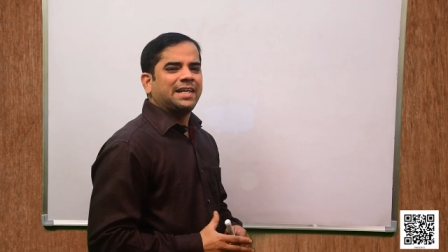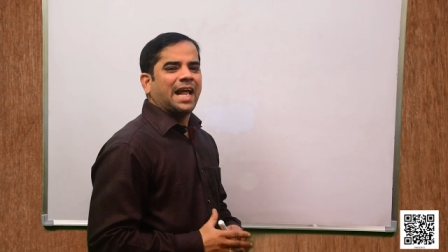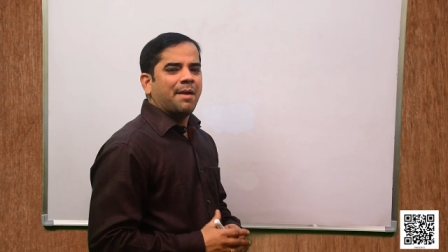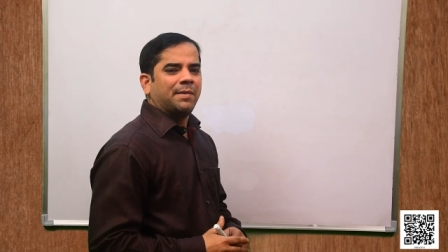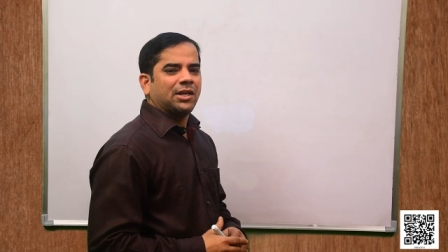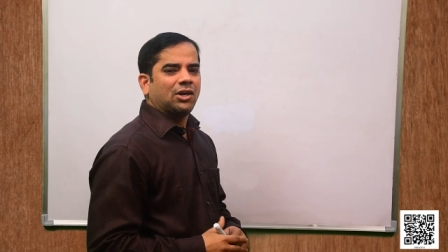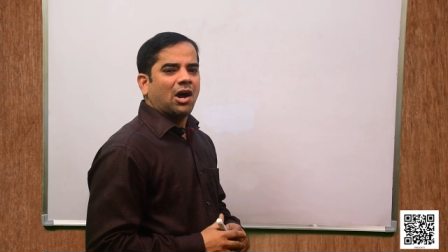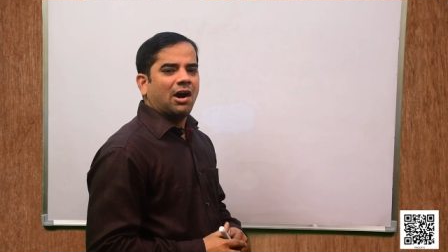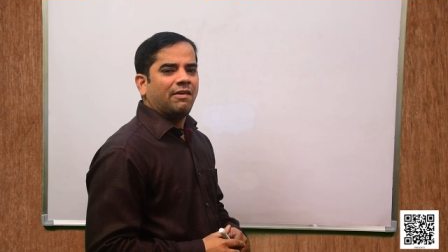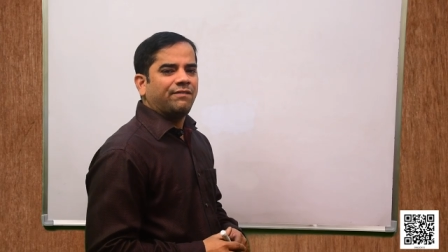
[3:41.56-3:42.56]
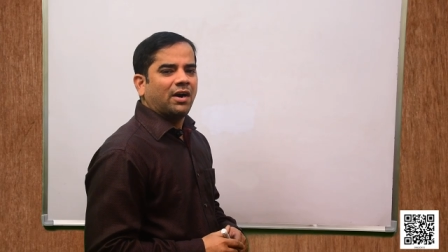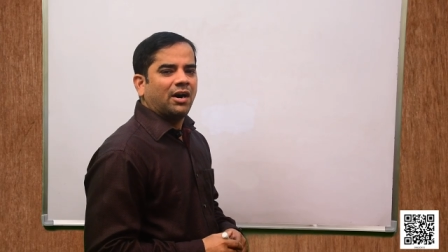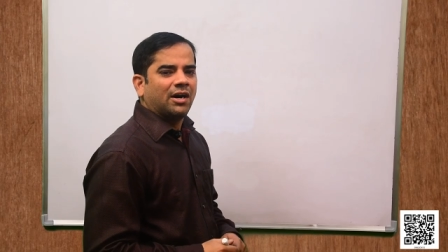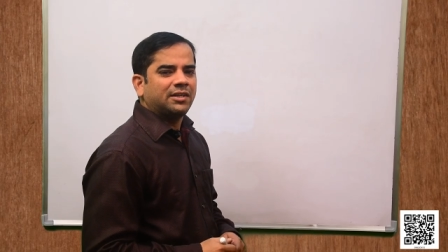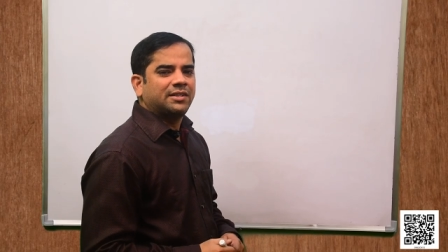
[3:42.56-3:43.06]
the diameter of
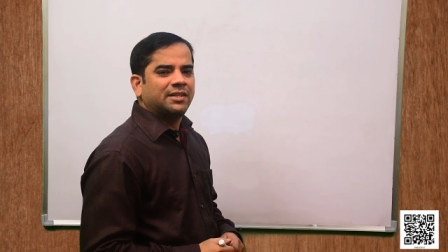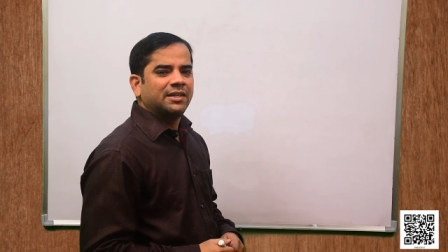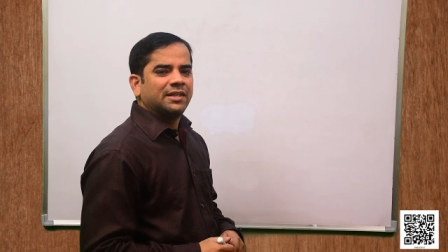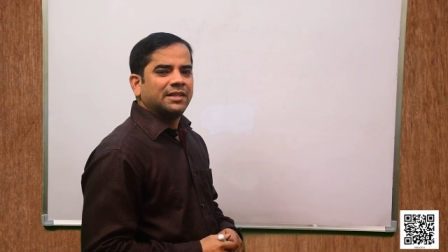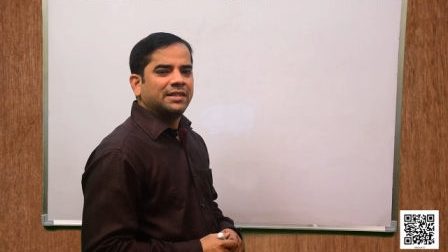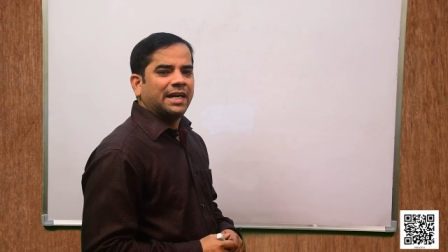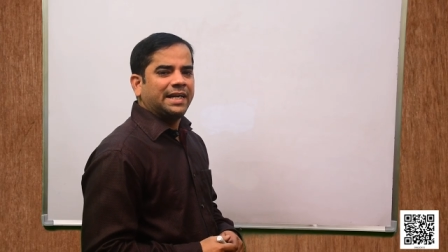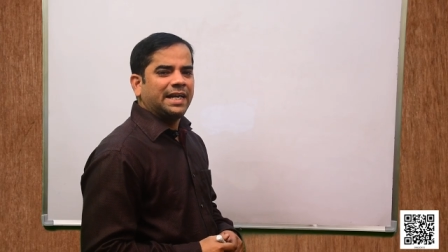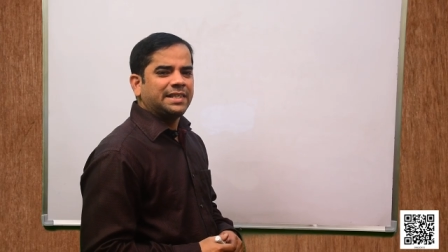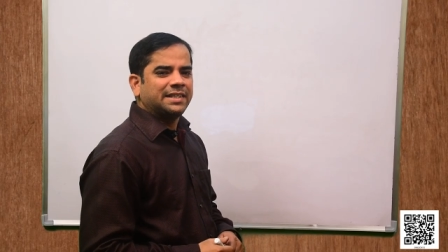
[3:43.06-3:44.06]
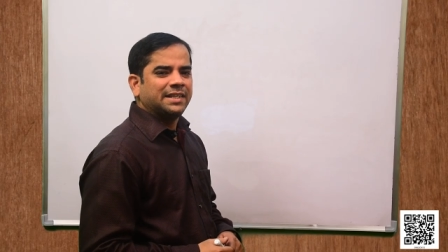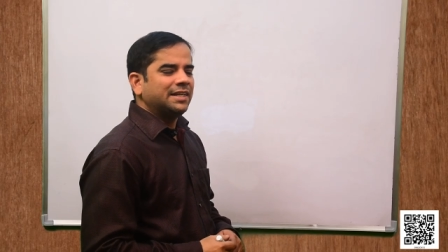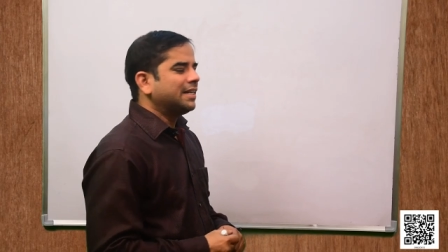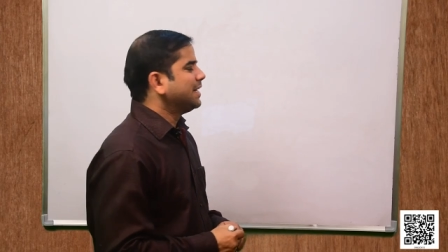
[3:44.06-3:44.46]
earth, that is